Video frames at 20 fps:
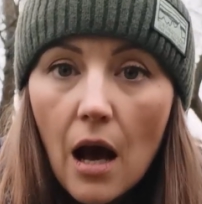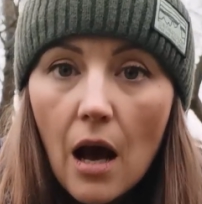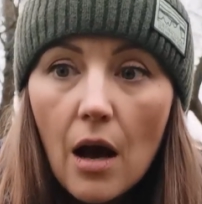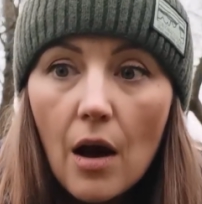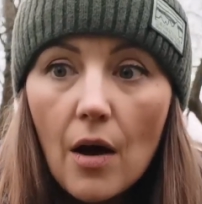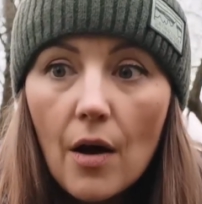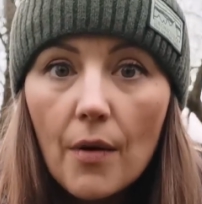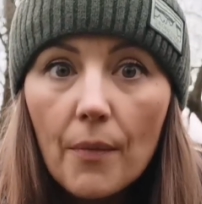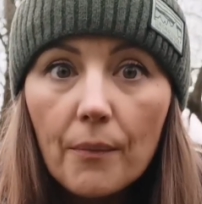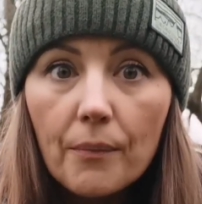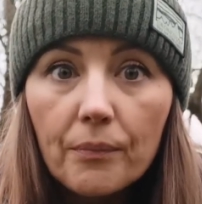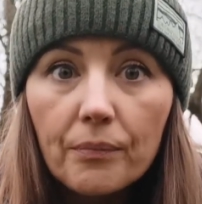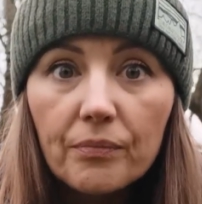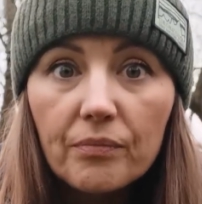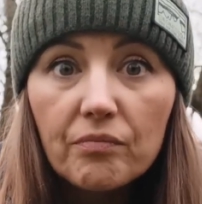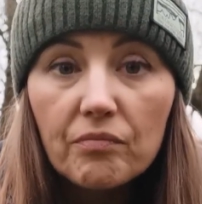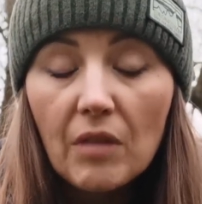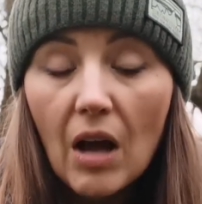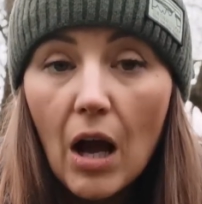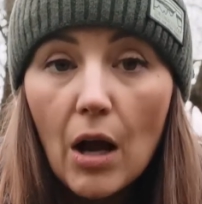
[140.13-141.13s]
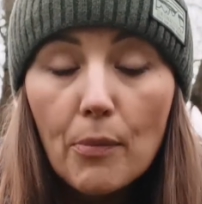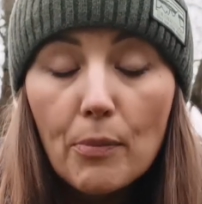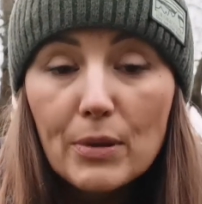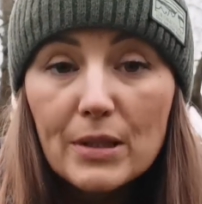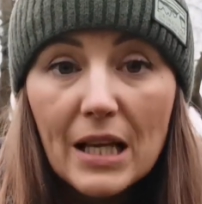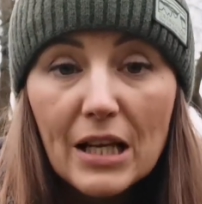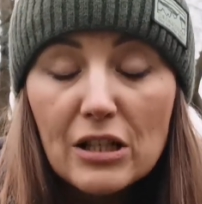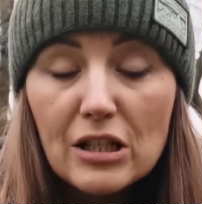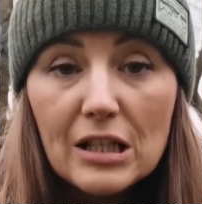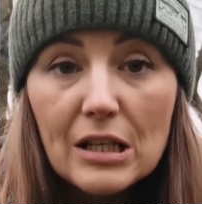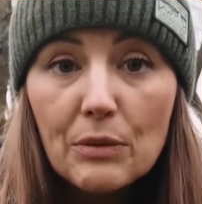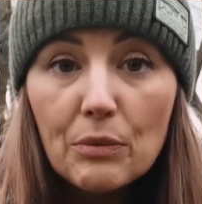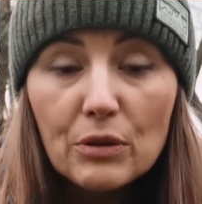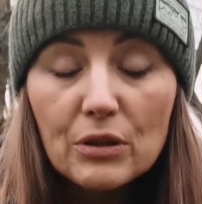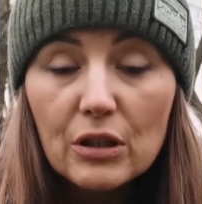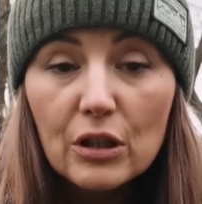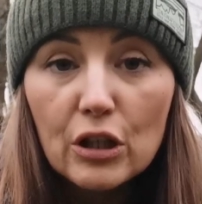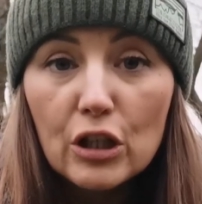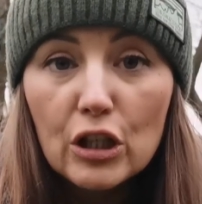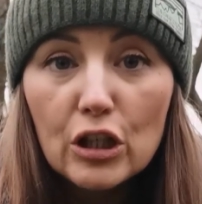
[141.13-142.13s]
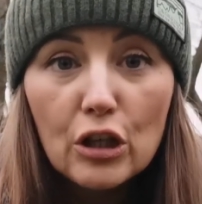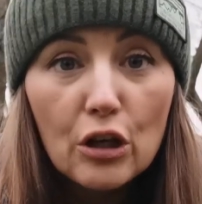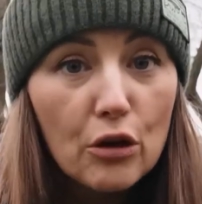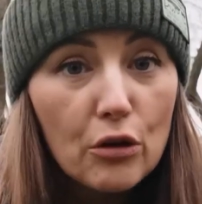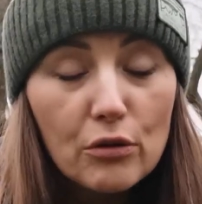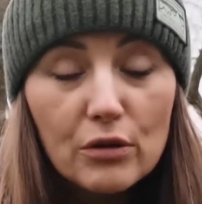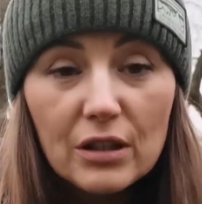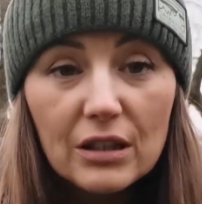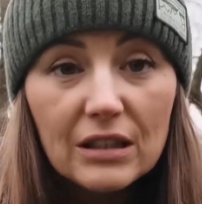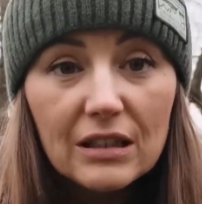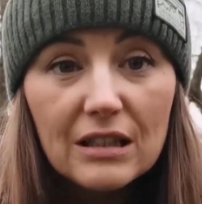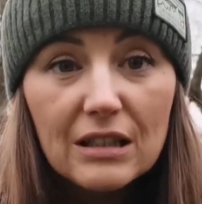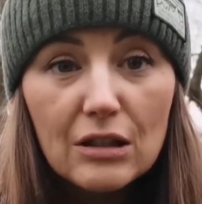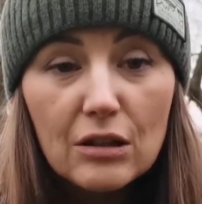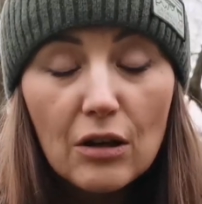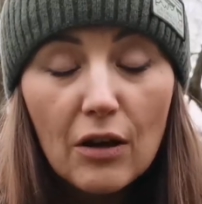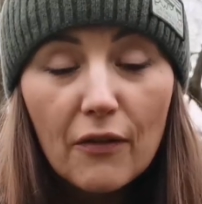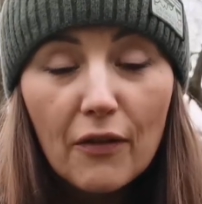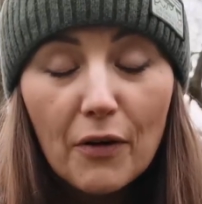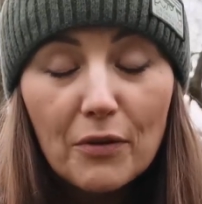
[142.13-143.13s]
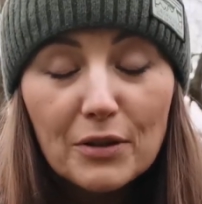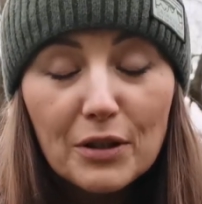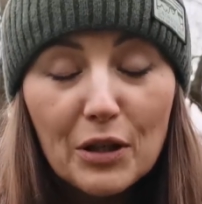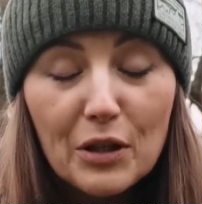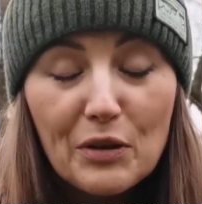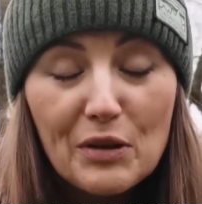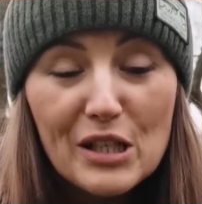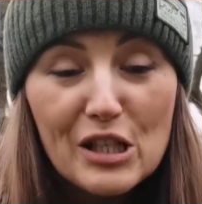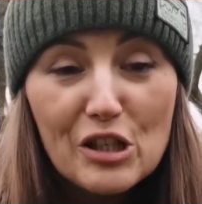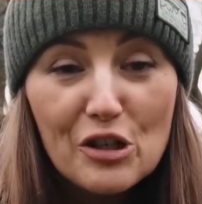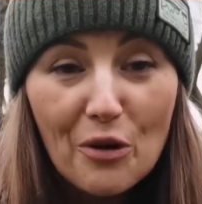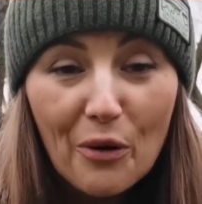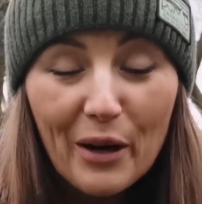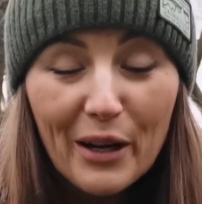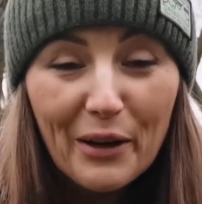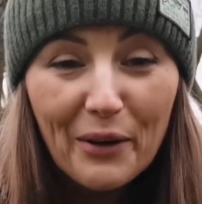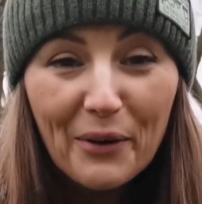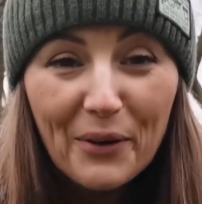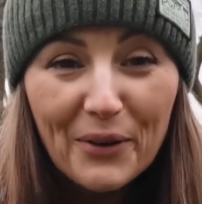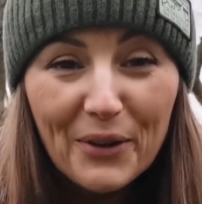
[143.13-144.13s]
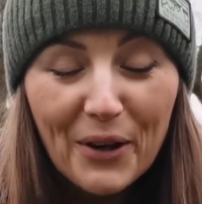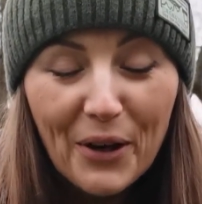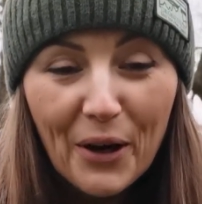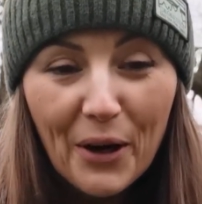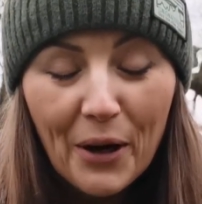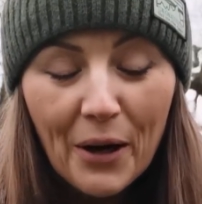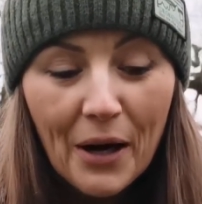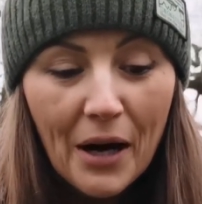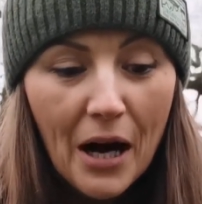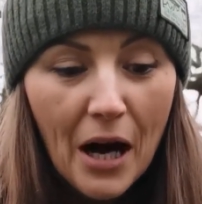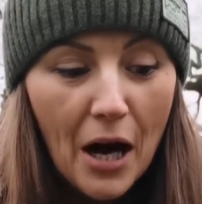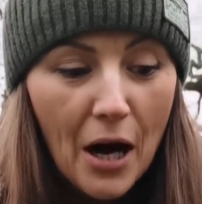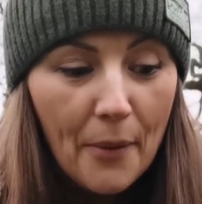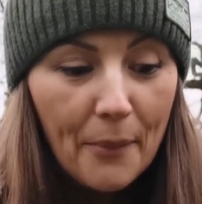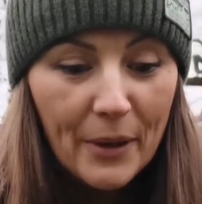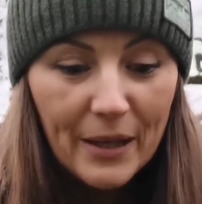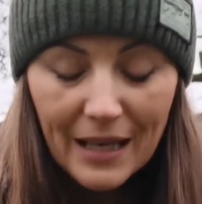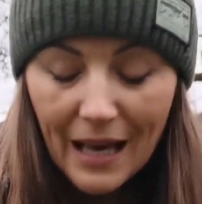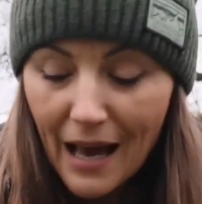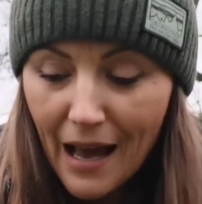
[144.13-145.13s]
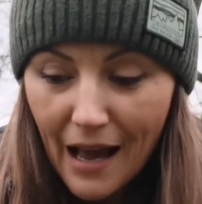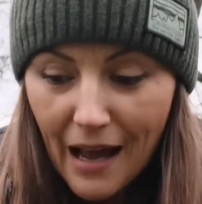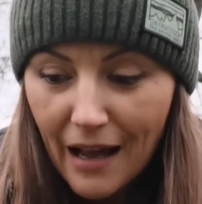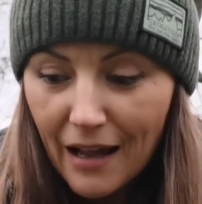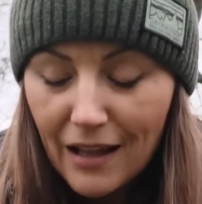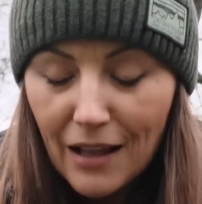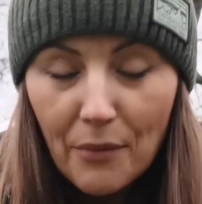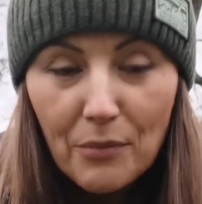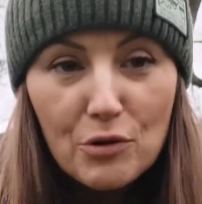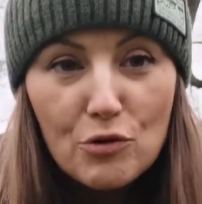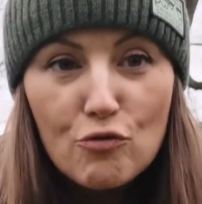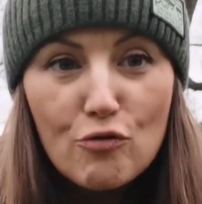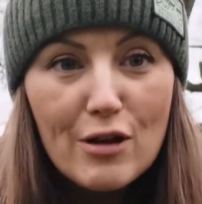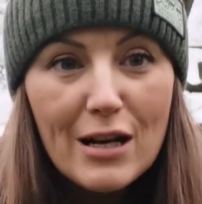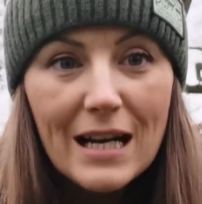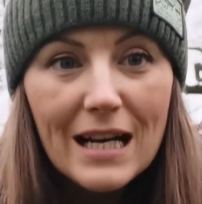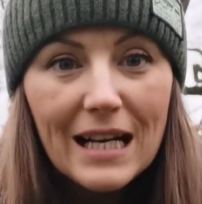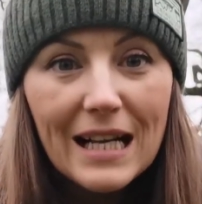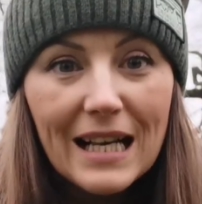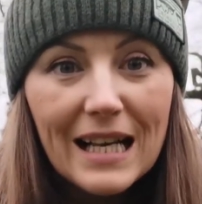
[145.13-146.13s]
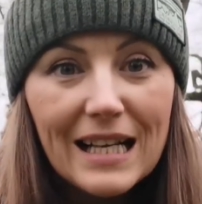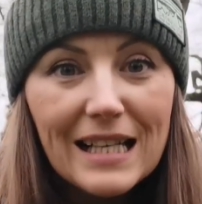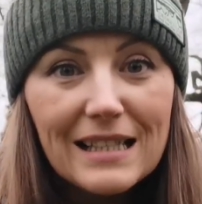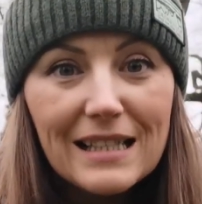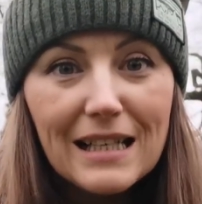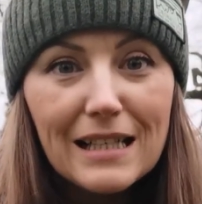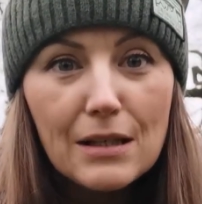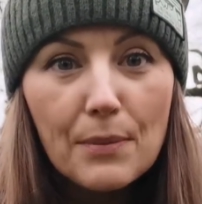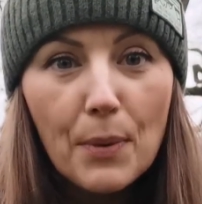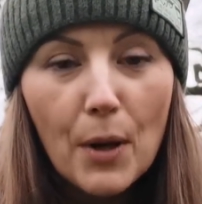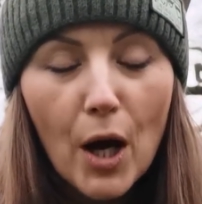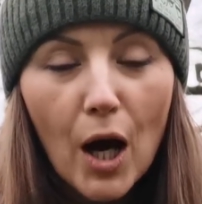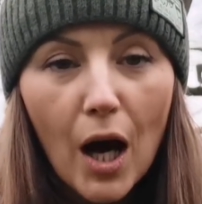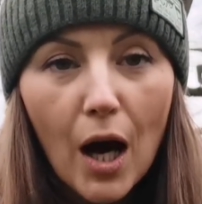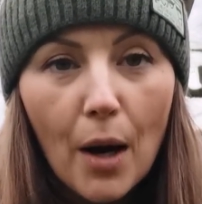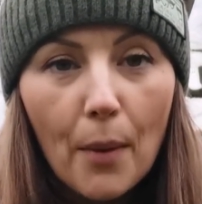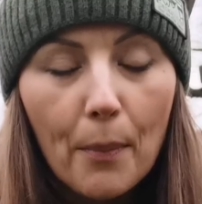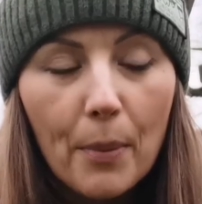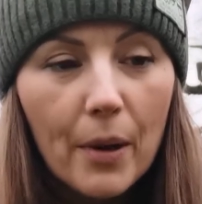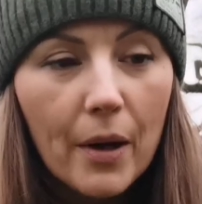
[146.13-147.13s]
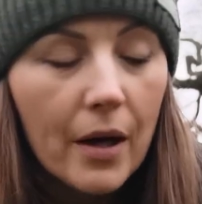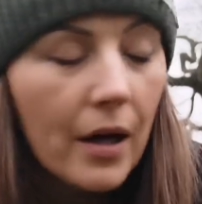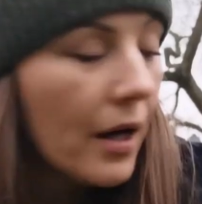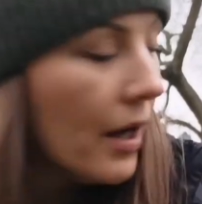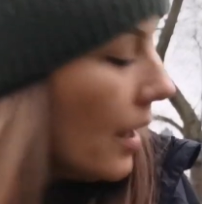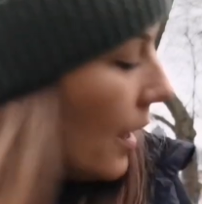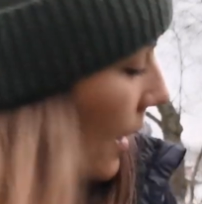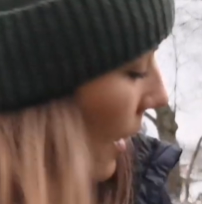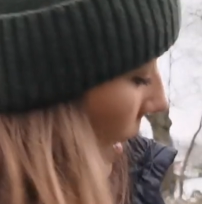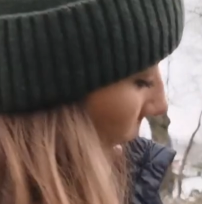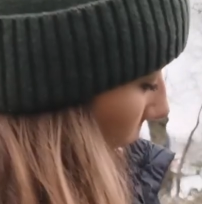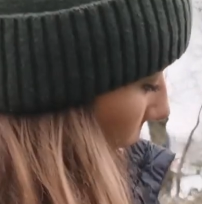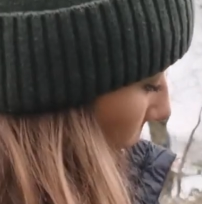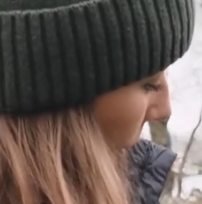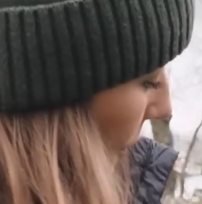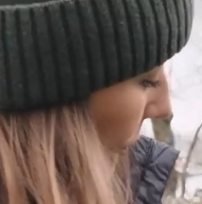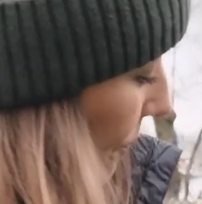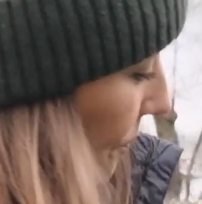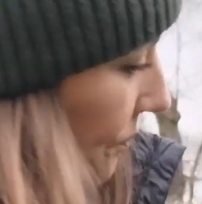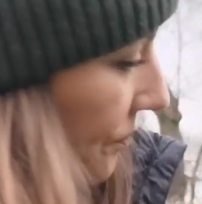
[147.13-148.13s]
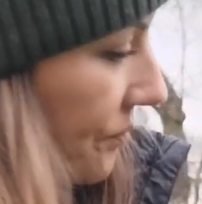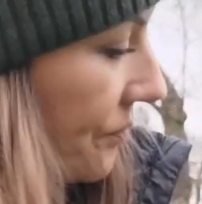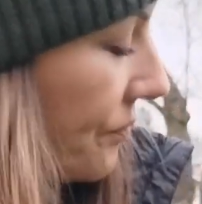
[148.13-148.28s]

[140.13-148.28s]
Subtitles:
that I potentially wasn't going to use, because I didn't know if I was going to enjoy it or not. But yeah, that was really easy to put up. I